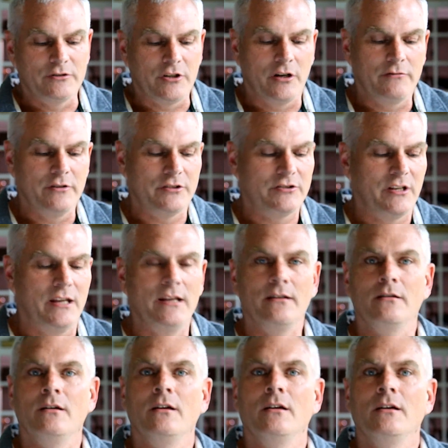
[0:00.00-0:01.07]
to reserve your
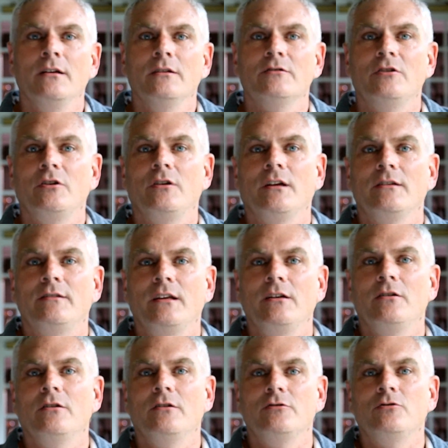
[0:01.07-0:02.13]
seat so you
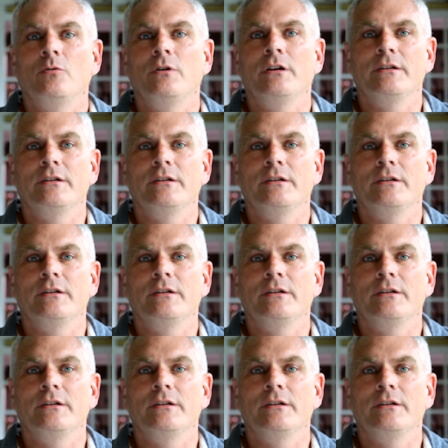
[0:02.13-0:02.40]
continue to